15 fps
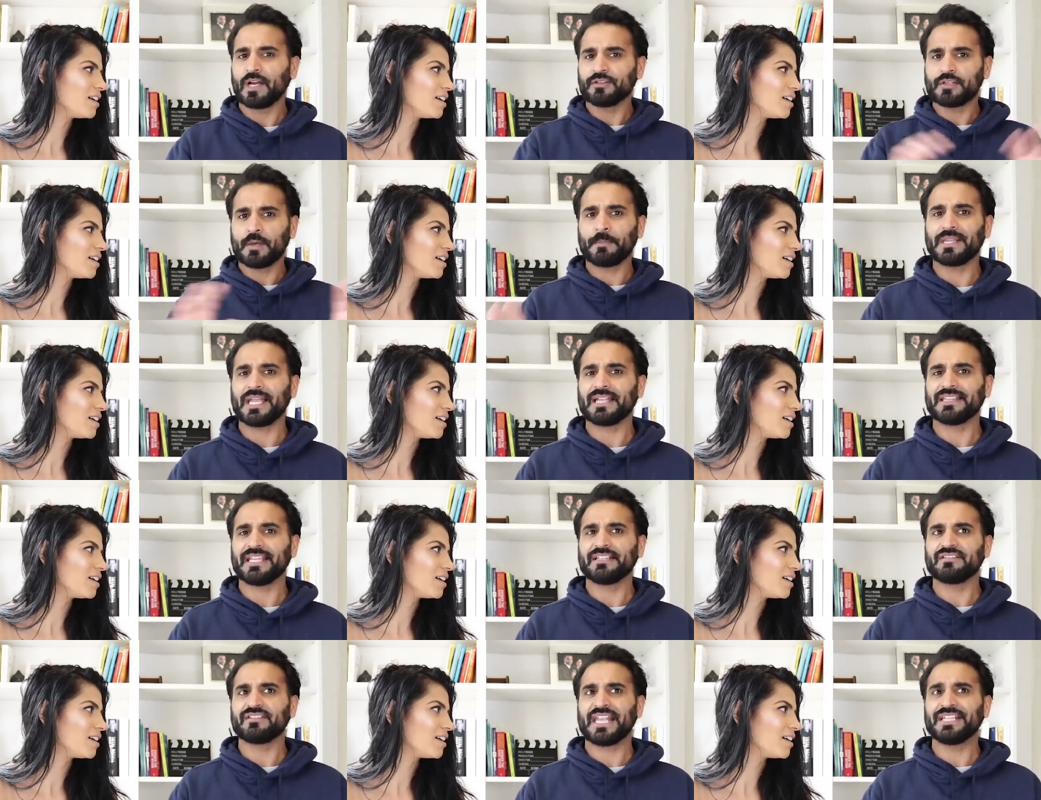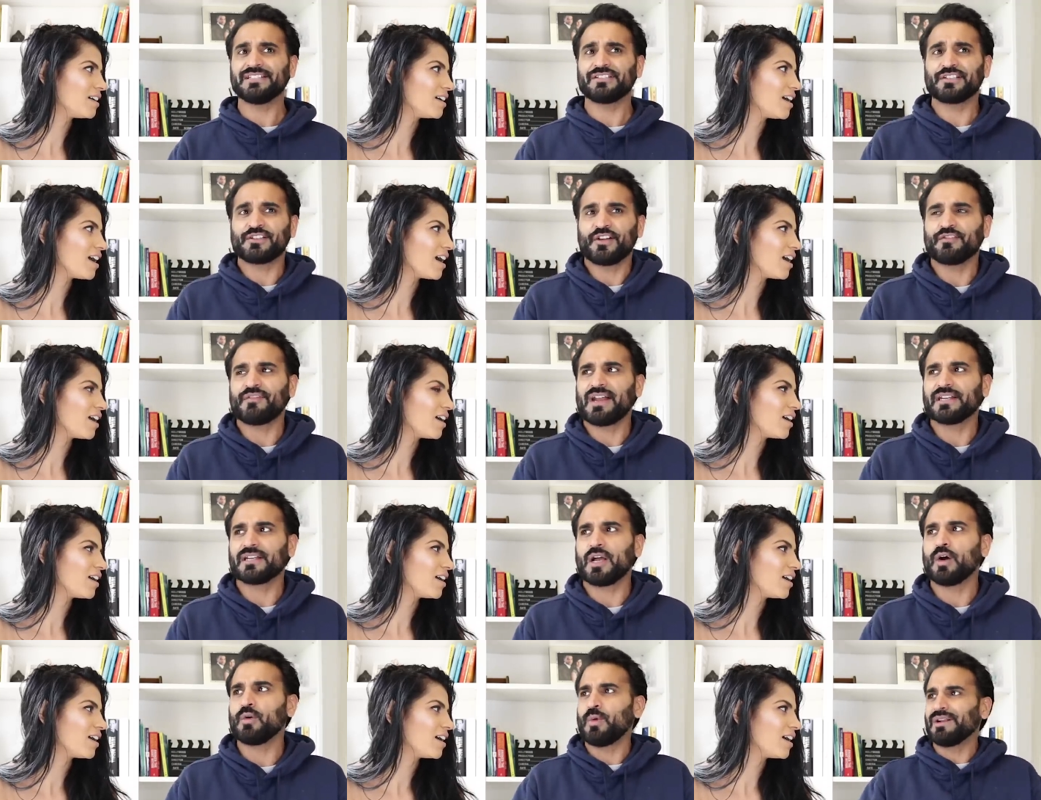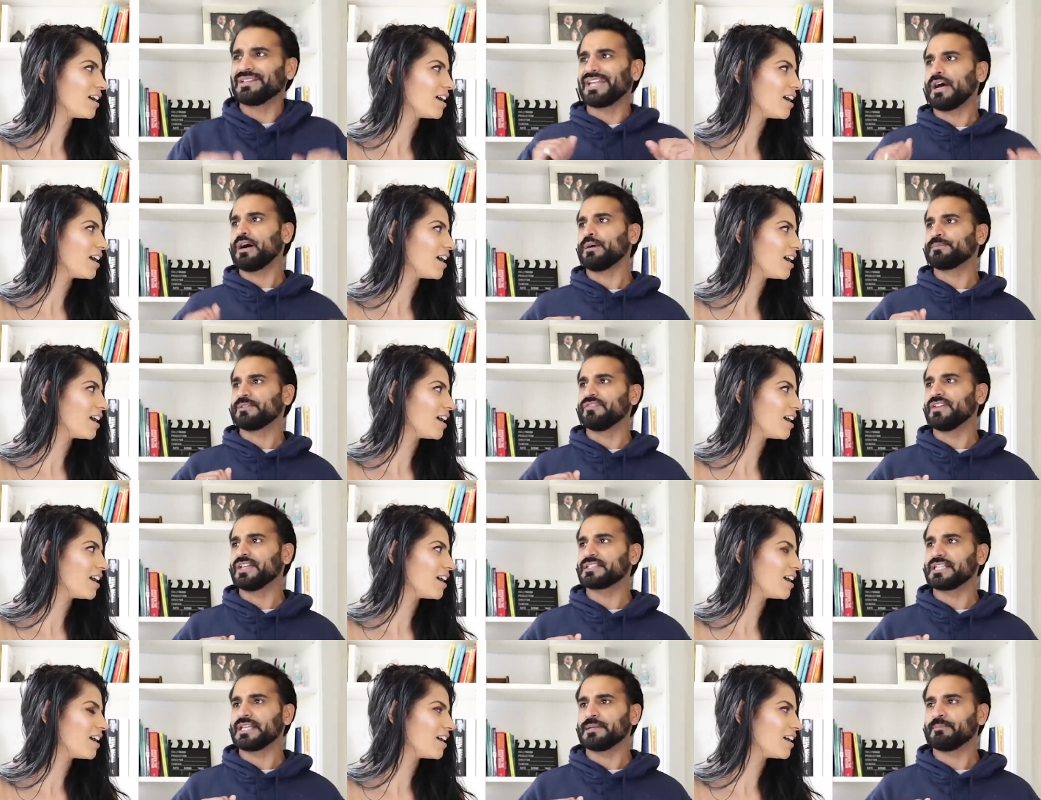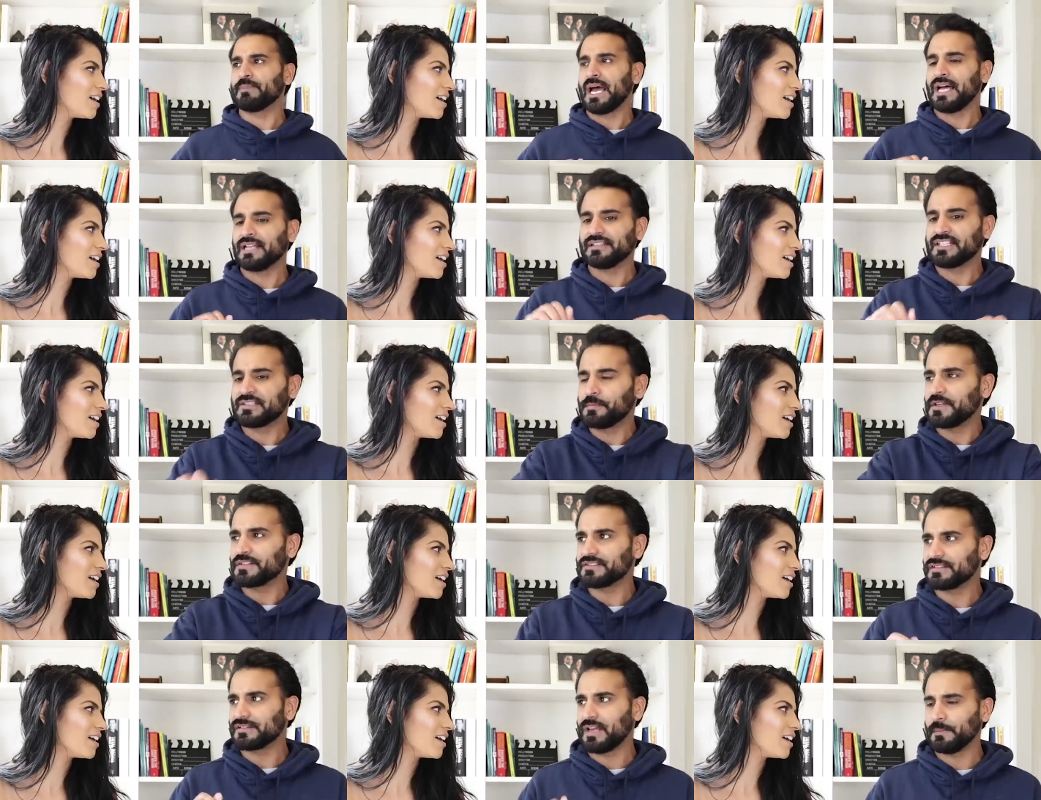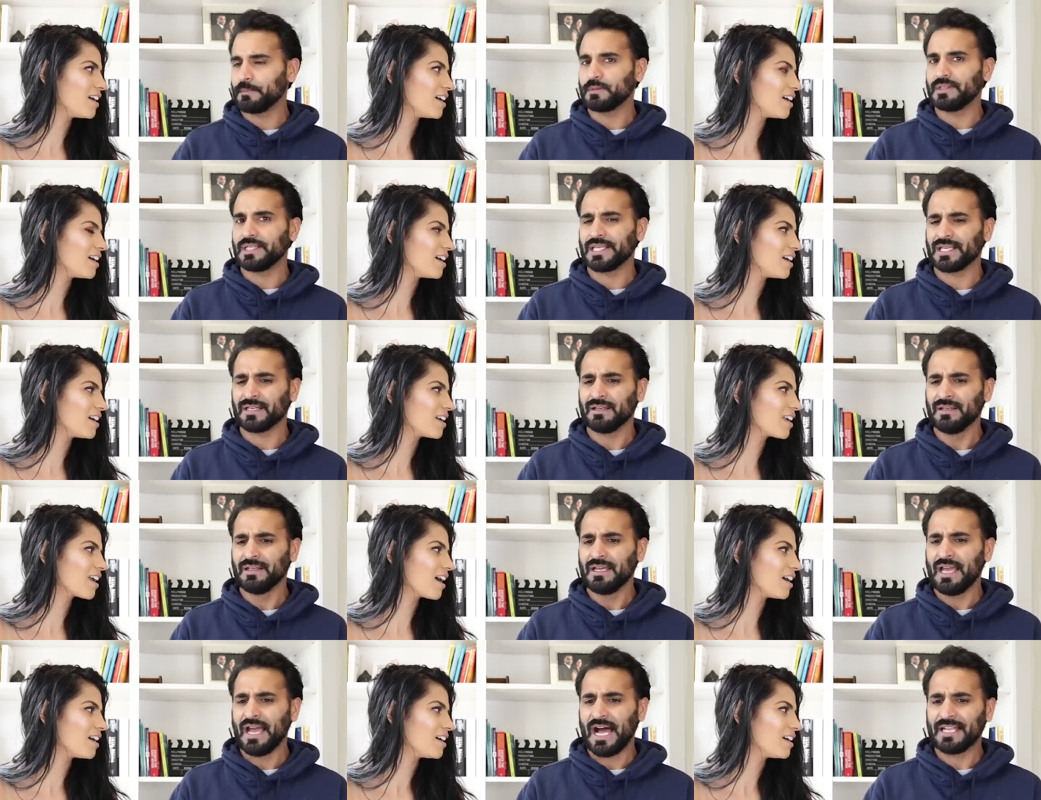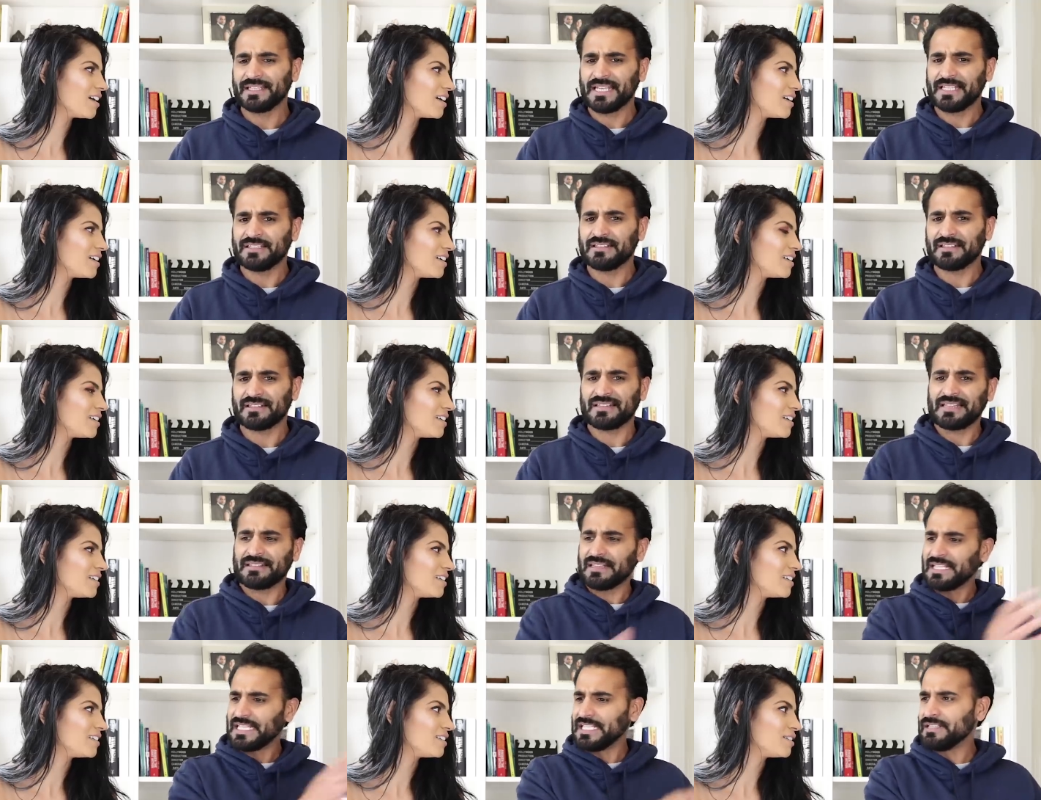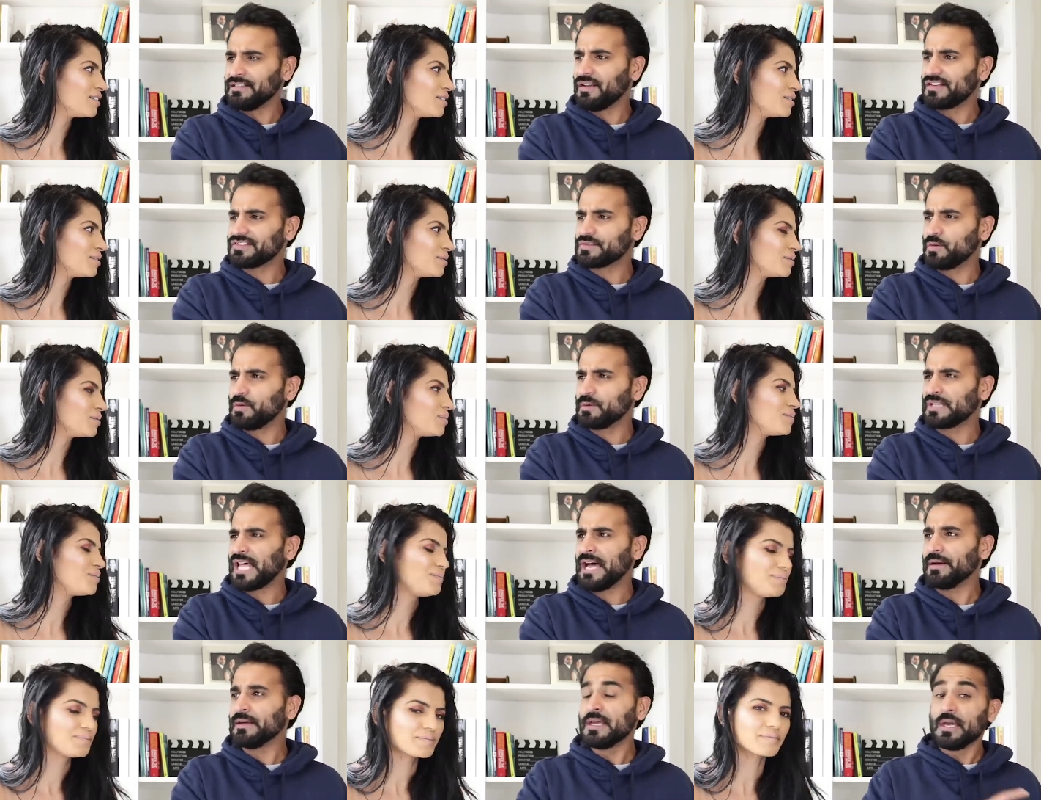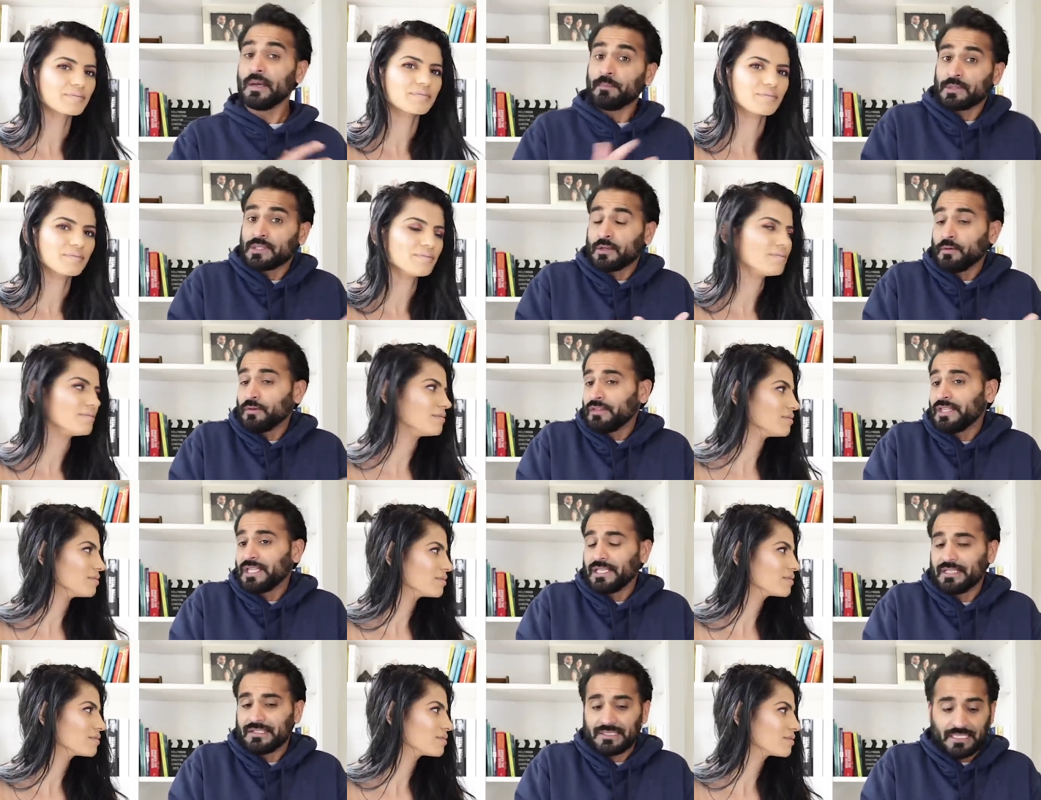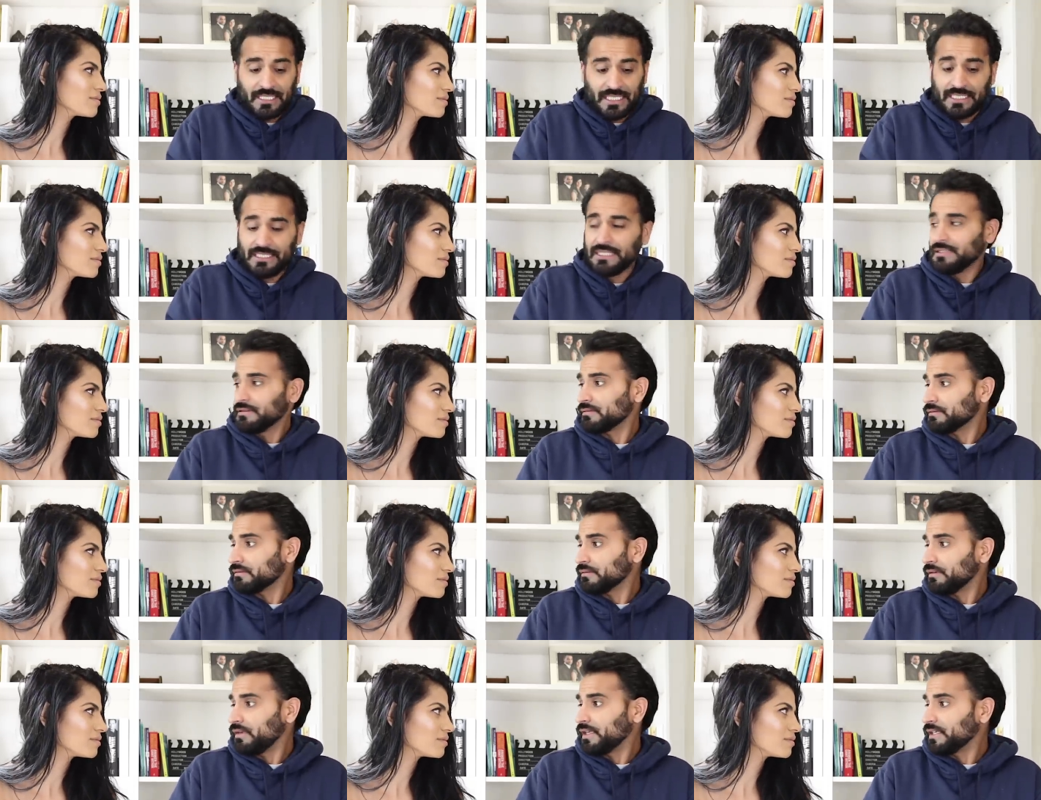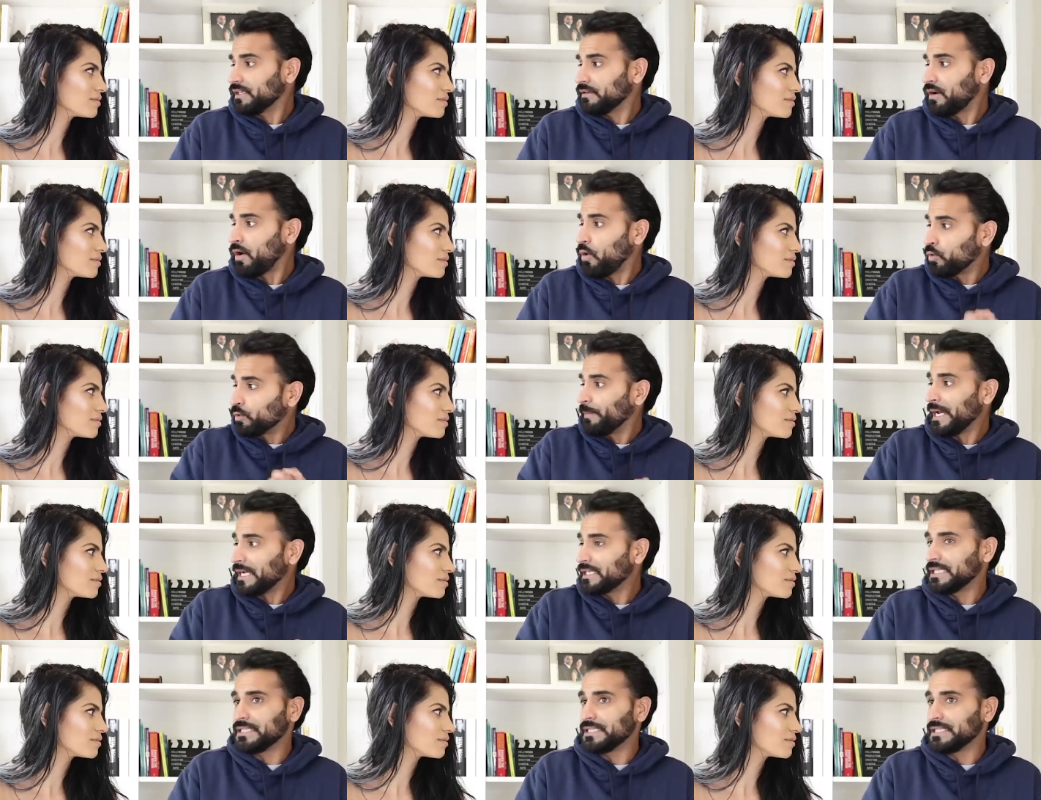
Speaker 1: on top of that, then then to turn around and go, well, now I'm the victim, and this person's like bullying, yeah. and then he lost all that. But the good thing is he didn't like hold back.